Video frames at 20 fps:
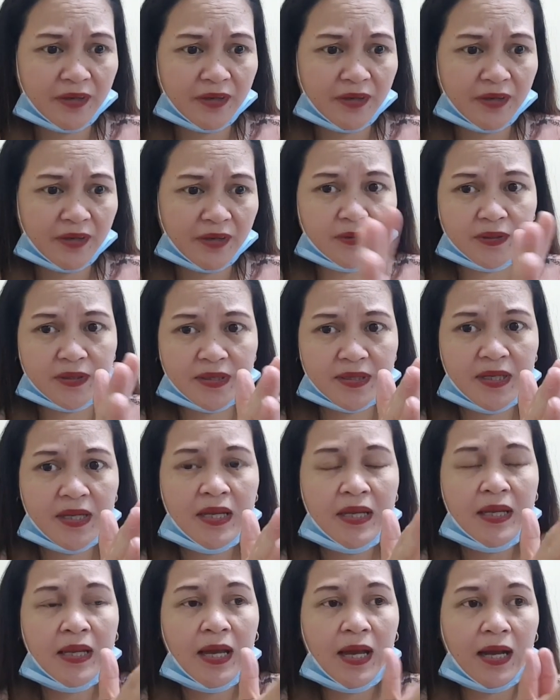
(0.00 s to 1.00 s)
So first,
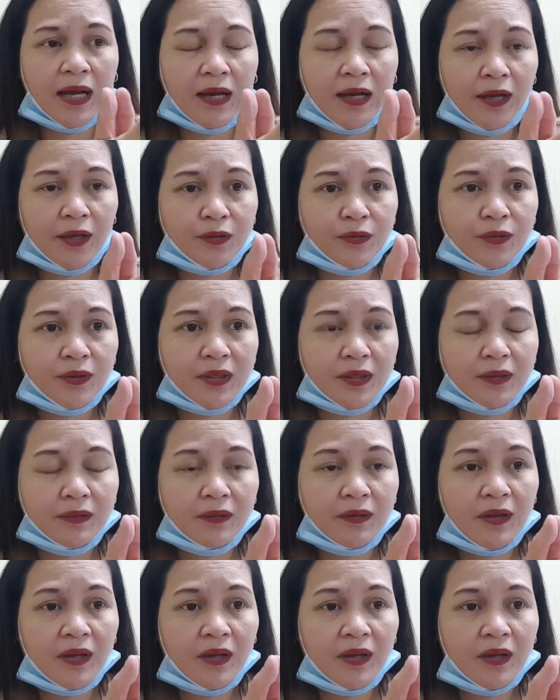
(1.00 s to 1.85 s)
you need